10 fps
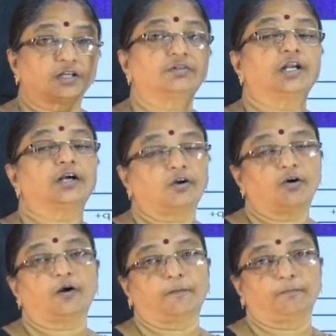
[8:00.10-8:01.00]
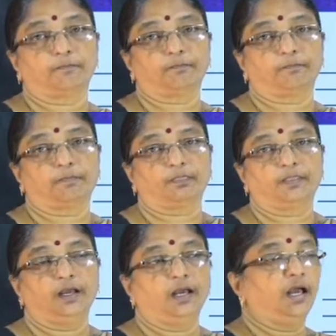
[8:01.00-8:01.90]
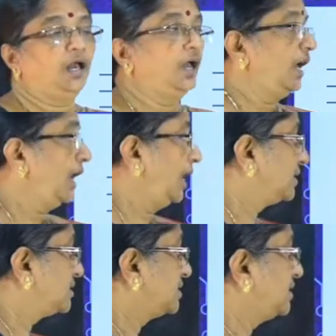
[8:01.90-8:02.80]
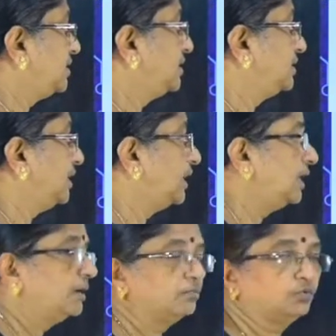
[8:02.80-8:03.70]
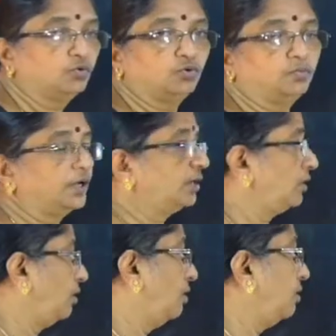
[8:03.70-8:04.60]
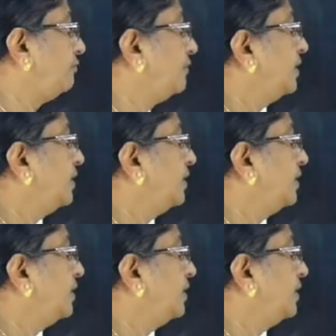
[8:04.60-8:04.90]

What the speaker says: of the electron. And see the movement of